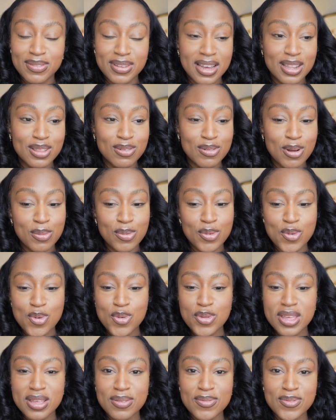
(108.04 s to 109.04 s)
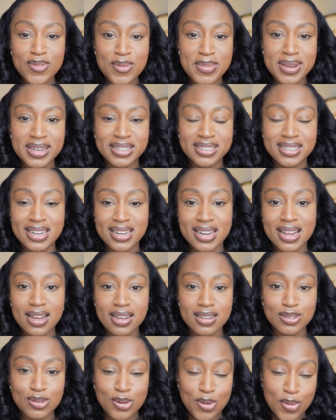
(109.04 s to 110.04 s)
gather up all the information it
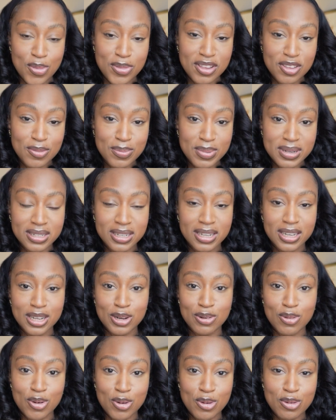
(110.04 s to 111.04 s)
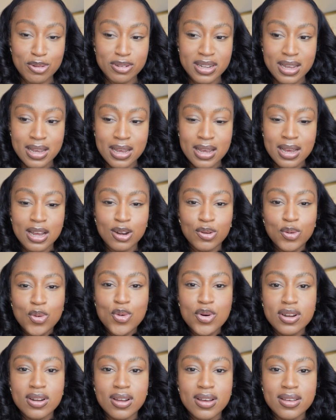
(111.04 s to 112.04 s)
has on these particular roles and
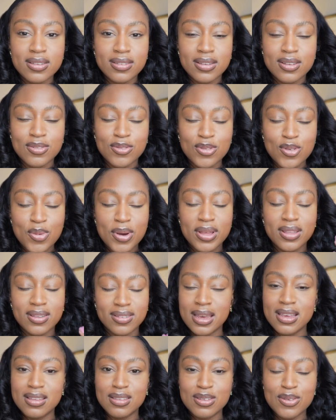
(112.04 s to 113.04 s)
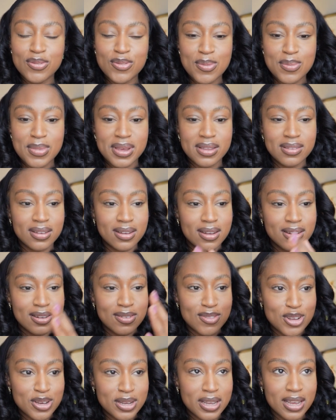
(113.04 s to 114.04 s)
organize it in for a way that's easy for me to kind
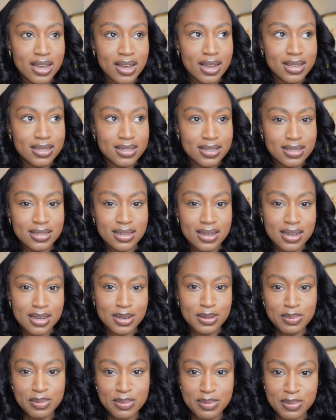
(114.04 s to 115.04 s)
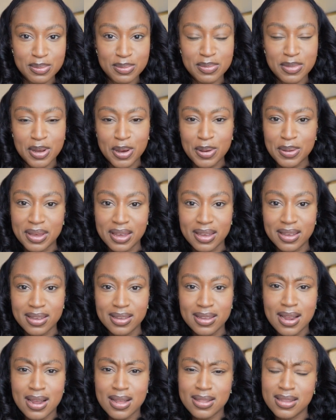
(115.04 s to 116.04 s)
of look at and decide, hmm,
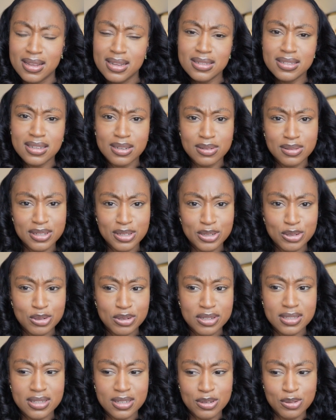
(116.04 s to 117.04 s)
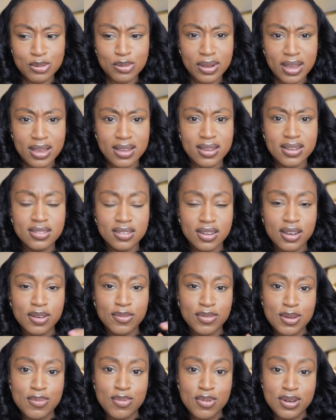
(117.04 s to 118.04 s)
okay, that sounds interesting, okay, can
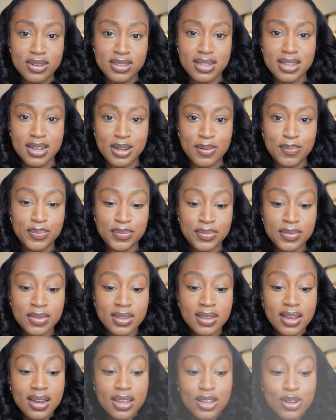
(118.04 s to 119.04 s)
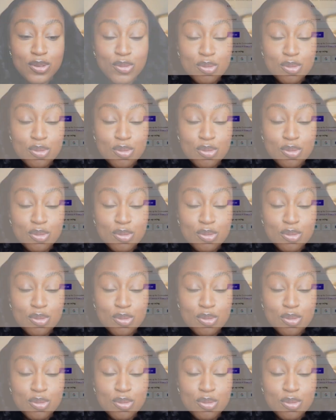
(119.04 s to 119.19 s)
dive deeper into that. And I can